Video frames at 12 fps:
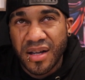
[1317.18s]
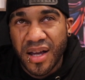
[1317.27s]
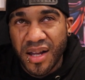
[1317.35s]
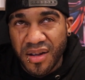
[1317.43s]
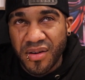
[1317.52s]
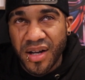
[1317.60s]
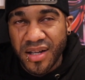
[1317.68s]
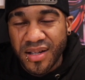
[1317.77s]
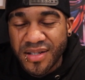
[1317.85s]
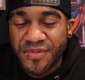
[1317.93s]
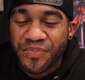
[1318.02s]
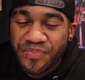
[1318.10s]

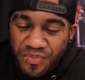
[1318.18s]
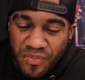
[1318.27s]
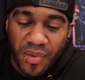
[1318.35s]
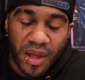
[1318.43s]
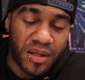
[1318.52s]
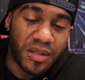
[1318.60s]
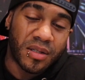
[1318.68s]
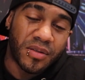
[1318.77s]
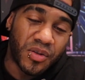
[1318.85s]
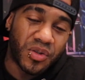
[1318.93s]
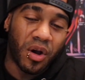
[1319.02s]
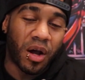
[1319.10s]
Anyway,
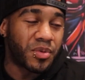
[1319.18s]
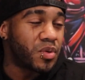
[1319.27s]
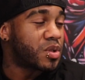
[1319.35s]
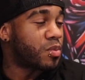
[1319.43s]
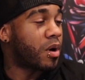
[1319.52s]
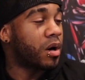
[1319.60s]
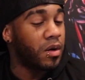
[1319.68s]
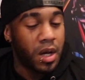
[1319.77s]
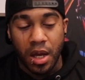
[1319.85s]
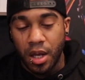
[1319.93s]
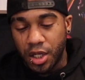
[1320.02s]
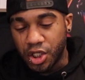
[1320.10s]
you saw what I'm doing tomorrow,
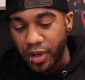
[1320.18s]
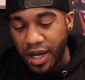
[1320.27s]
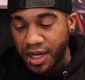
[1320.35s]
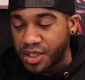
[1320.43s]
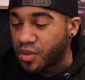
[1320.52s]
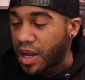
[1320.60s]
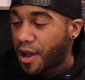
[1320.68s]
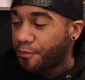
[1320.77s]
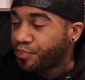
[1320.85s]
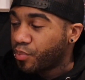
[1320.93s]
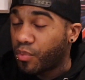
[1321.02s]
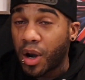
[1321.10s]
so I gotta do
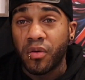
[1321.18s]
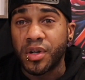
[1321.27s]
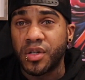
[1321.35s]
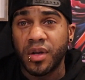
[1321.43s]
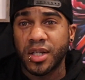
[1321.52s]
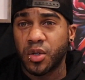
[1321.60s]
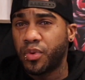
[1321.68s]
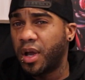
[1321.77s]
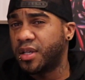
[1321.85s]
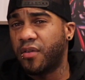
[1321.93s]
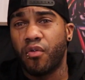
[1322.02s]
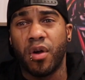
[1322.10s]
that. But I wish you guys, hope you
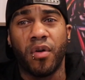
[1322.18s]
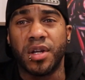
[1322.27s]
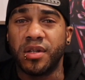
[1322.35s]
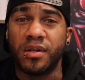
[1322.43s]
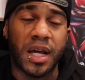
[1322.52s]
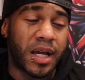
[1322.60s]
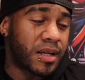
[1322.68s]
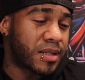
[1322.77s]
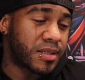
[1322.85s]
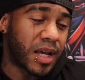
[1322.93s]
guys have a great rest of your day.